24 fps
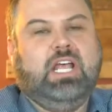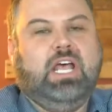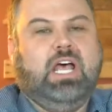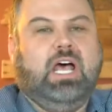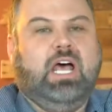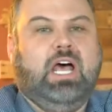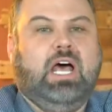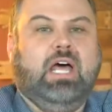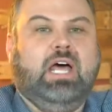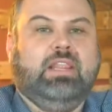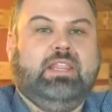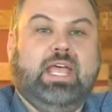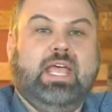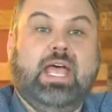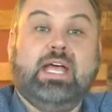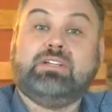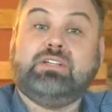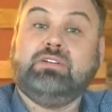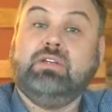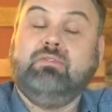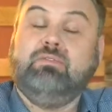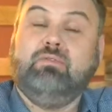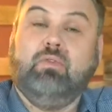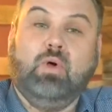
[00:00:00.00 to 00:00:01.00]
They
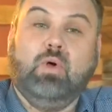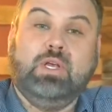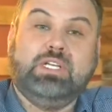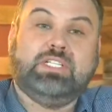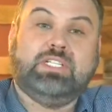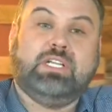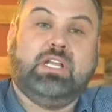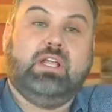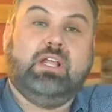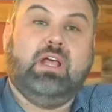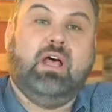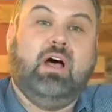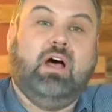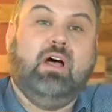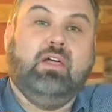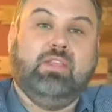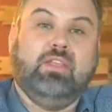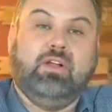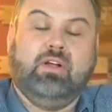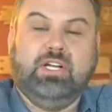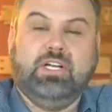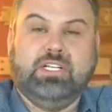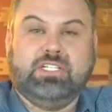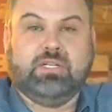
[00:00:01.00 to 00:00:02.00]
actually voice all
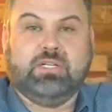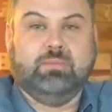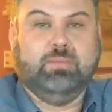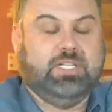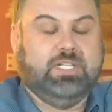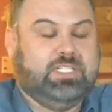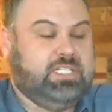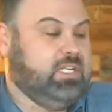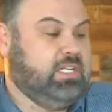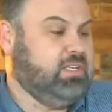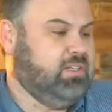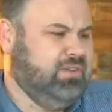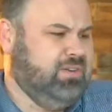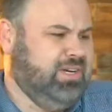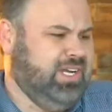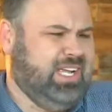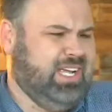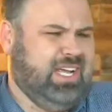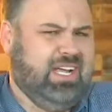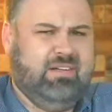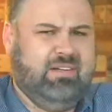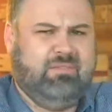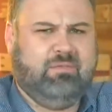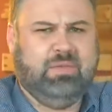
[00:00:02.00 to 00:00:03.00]
their instruments, including,
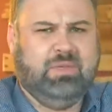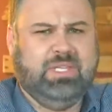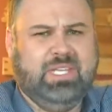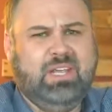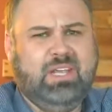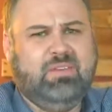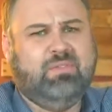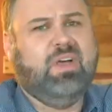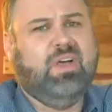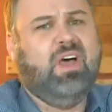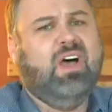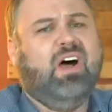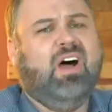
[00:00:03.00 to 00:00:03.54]
I believe,